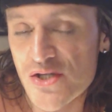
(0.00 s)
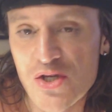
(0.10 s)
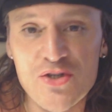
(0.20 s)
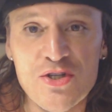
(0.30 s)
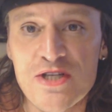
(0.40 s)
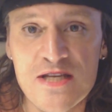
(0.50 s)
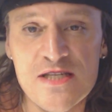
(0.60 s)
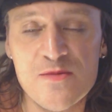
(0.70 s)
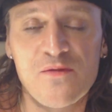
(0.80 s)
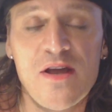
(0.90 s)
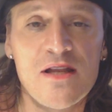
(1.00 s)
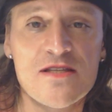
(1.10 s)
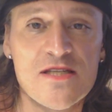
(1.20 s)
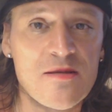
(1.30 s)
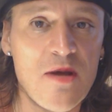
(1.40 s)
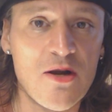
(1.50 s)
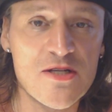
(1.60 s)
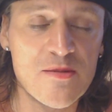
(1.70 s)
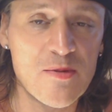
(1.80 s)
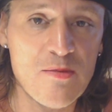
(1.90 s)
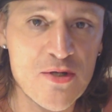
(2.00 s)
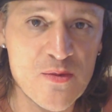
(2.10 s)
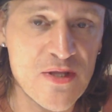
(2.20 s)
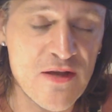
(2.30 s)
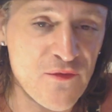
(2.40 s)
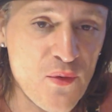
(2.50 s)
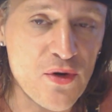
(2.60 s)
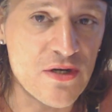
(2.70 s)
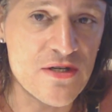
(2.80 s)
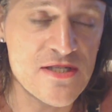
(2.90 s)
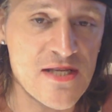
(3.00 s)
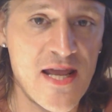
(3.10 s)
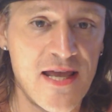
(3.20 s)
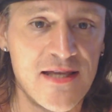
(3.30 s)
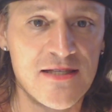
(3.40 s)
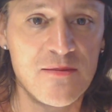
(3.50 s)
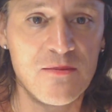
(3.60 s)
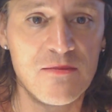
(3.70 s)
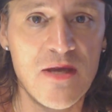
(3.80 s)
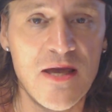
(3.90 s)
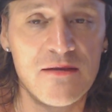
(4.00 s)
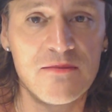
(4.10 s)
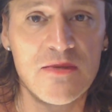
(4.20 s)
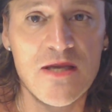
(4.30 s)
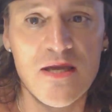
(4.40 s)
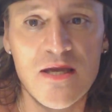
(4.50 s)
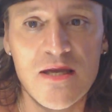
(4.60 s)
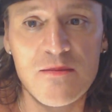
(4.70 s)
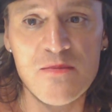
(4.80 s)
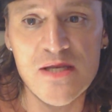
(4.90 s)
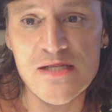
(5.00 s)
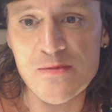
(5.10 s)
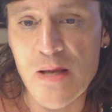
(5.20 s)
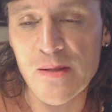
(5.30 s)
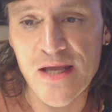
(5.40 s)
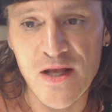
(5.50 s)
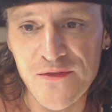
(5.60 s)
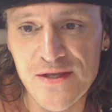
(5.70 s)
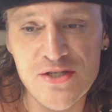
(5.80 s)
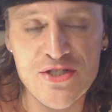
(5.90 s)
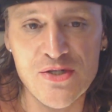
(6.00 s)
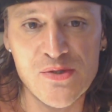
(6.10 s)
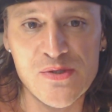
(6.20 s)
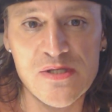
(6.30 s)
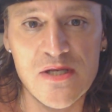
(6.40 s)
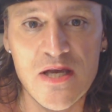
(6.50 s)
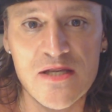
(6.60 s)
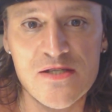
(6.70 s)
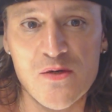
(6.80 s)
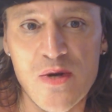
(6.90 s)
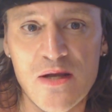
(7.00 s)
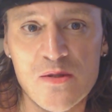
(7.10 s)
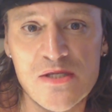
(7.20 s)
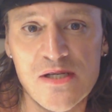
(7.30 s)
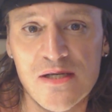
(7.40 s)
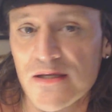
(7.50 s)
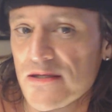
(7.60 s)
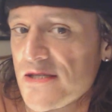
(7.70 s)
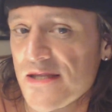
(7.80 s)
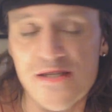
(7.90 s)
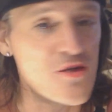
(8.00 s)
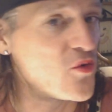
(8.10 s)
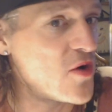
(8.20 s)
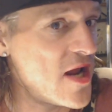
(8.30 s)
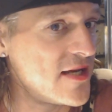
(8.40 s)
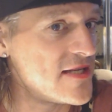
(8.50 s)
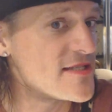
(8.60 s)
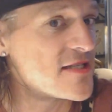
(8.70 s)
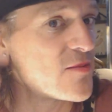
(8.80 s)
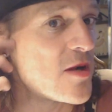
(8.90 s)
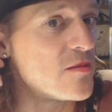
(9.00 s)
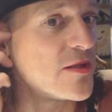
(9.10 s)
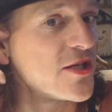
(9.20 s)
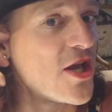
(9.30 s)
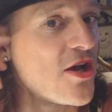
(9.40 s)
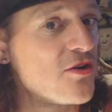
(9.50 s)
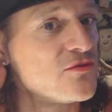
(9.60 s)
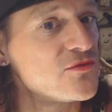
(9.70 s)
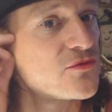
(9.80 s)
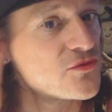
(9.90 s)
social justice prevalence and democracy promotion without force, and men's public health issues surrounding... See, this gray needs to probably go.